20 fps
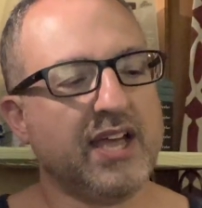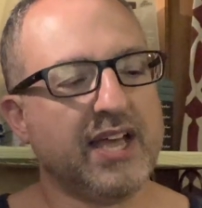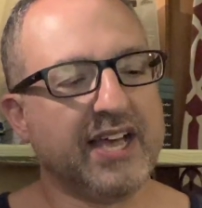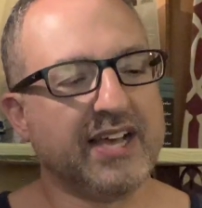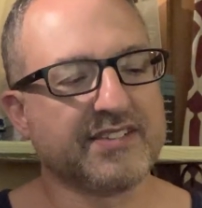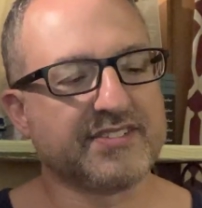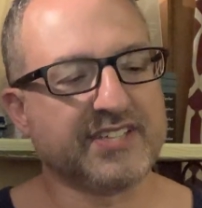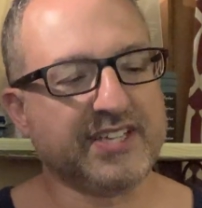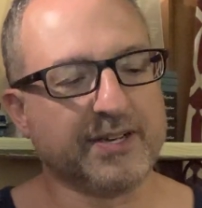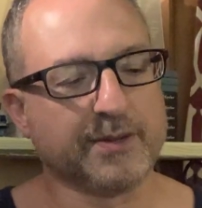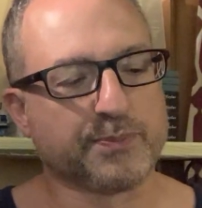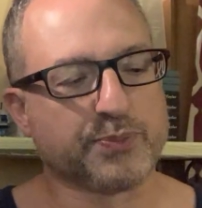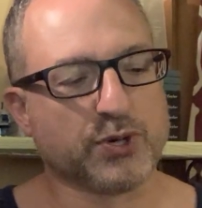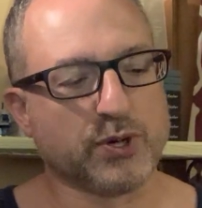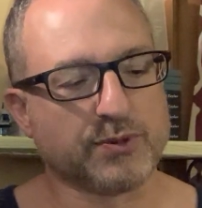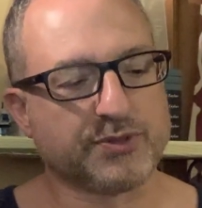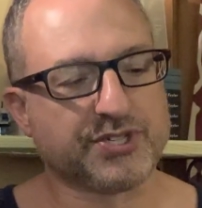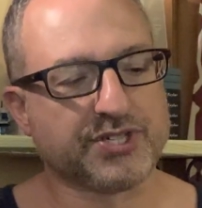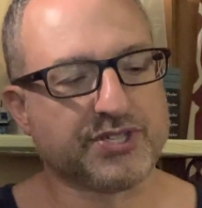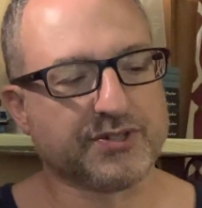As he
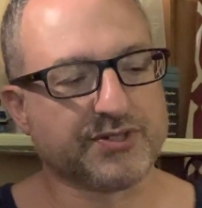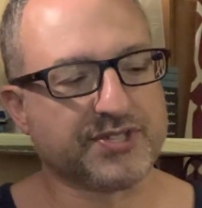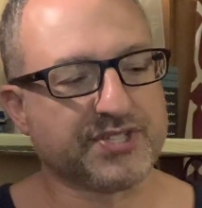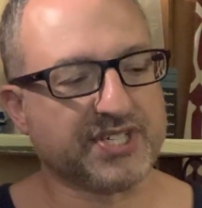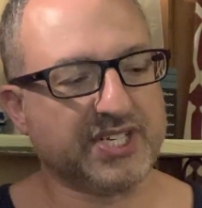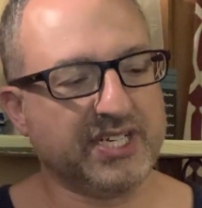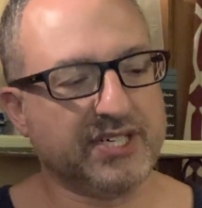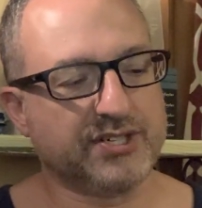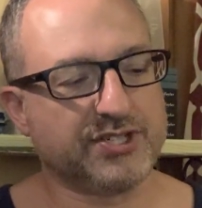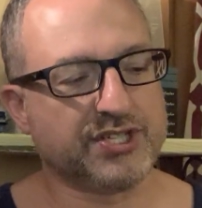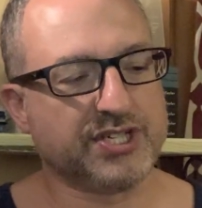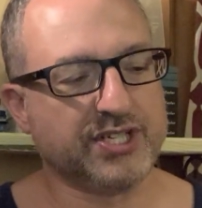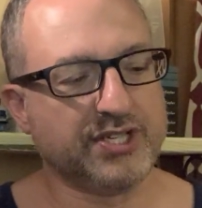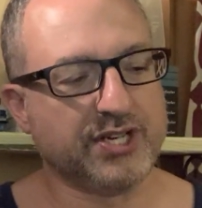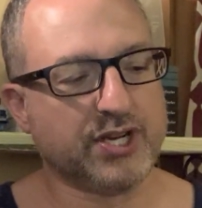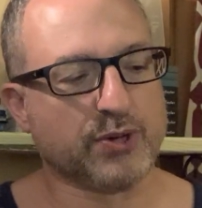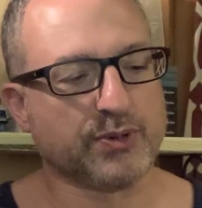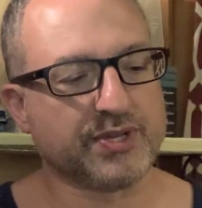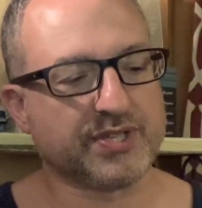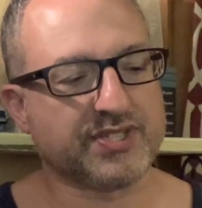approached her seat, she
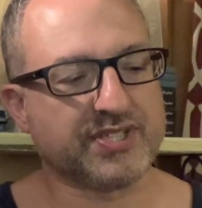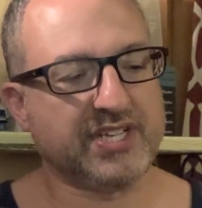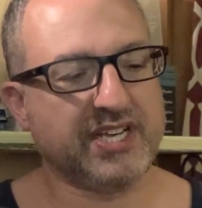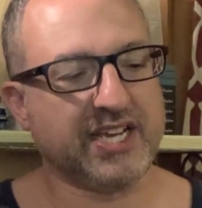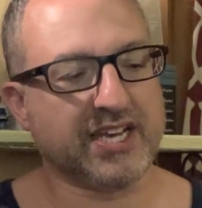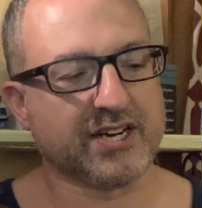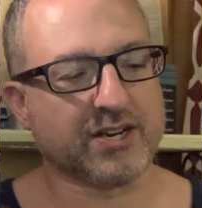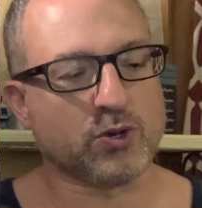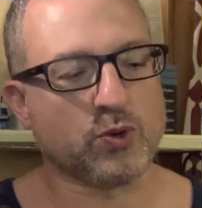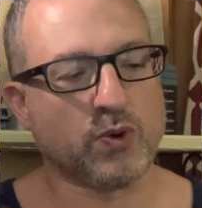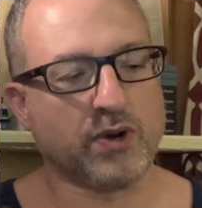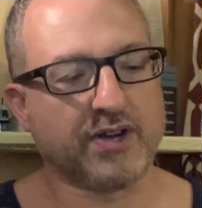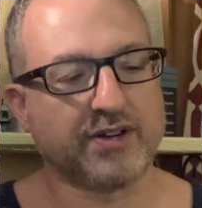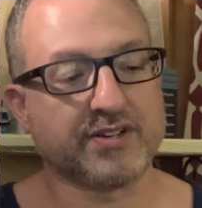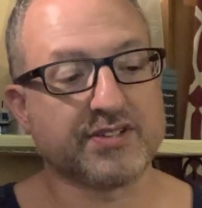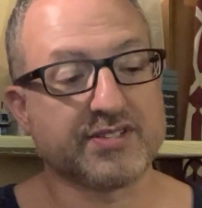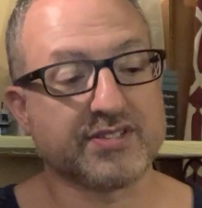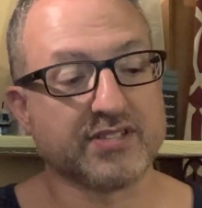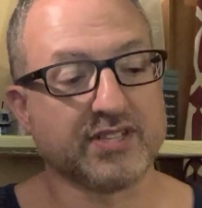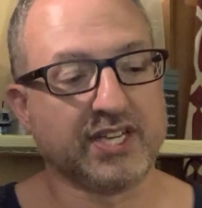noticed he had
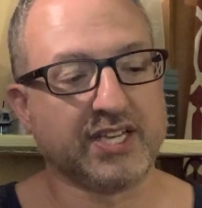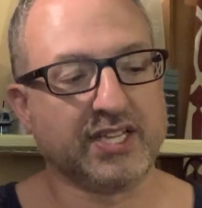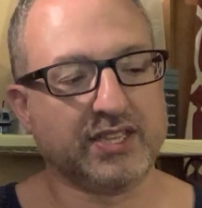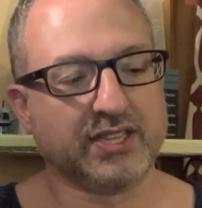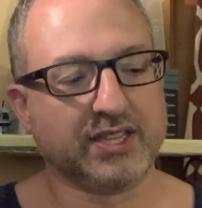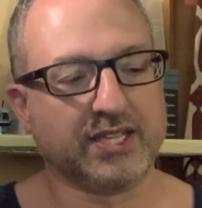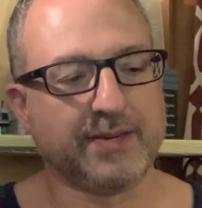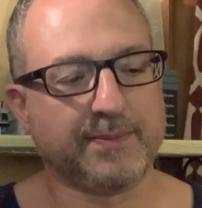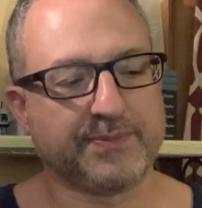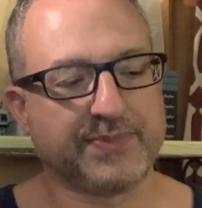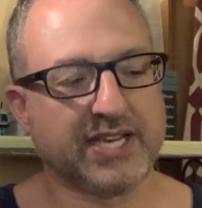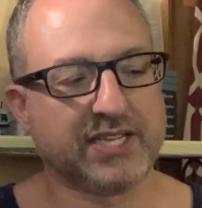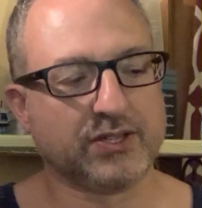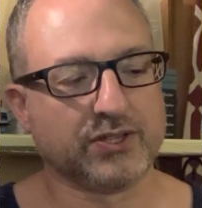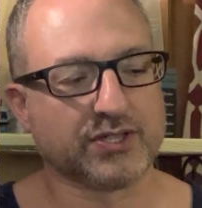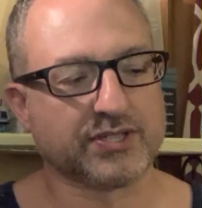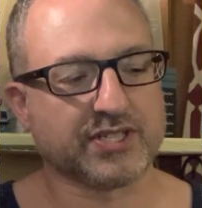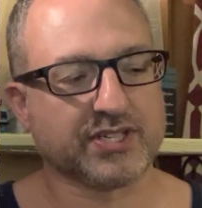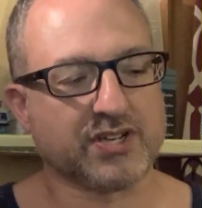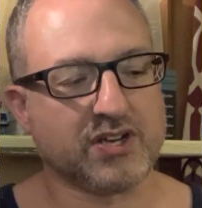acquired a slight limp
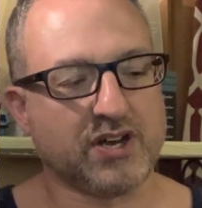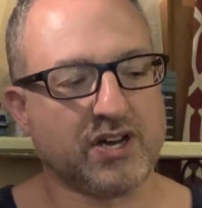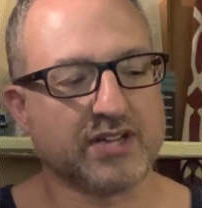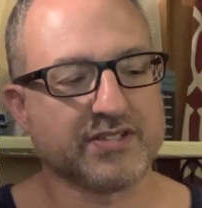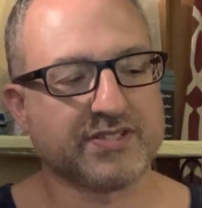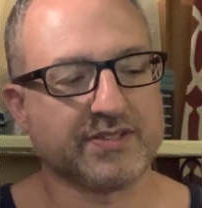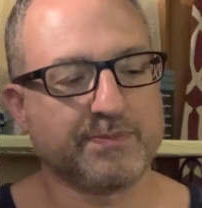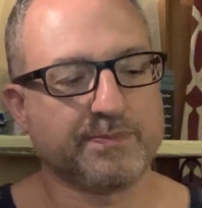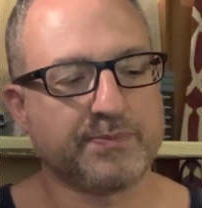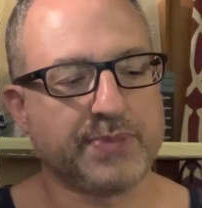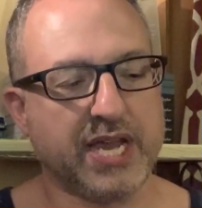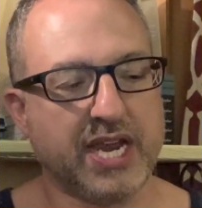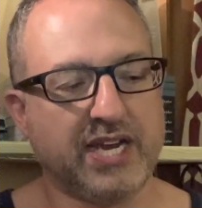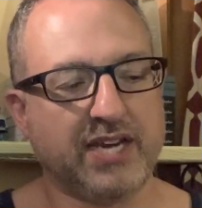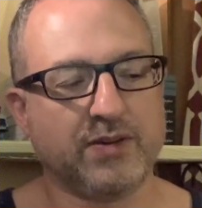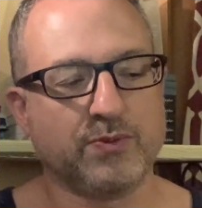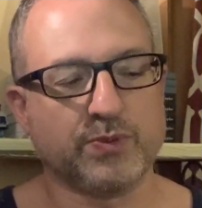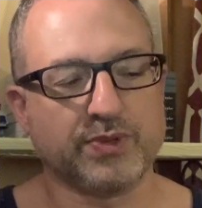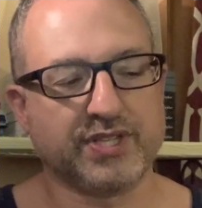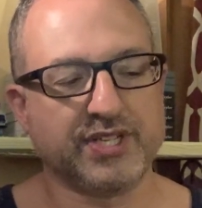that looked to cause him
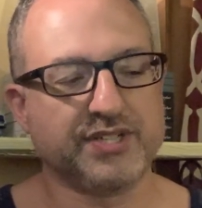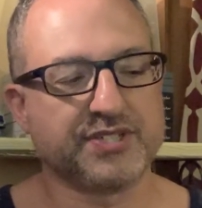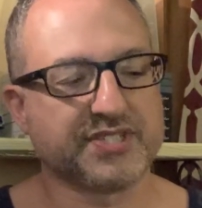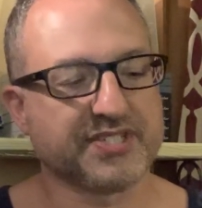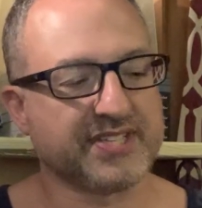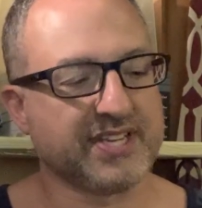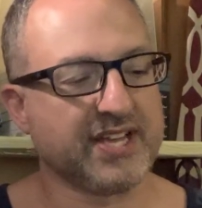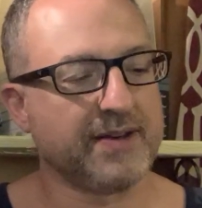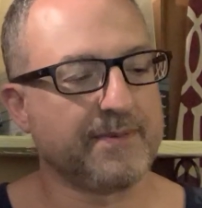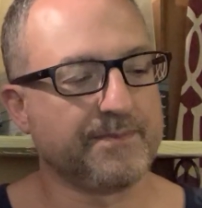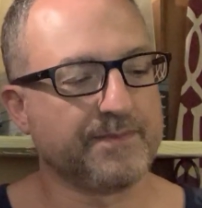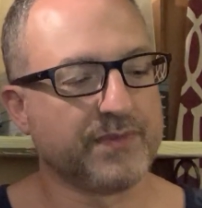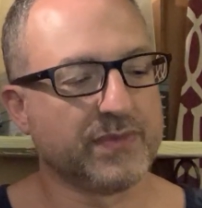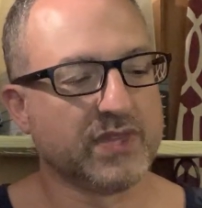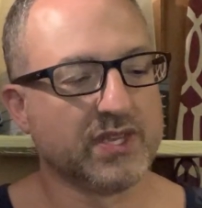pain with each step.